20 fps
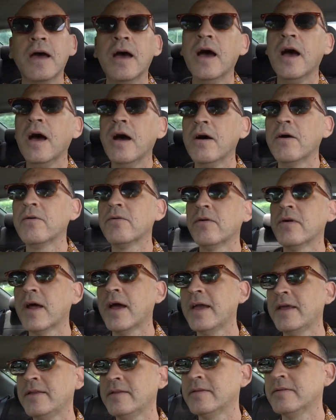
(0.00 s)
All
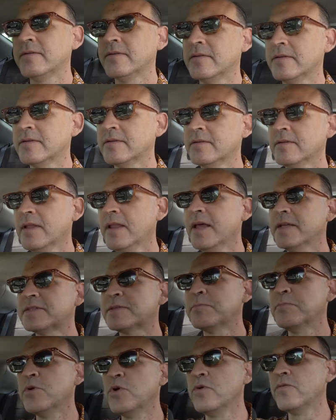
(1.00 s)
right,
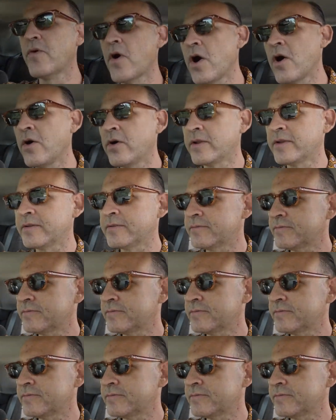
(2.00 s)
let's move on.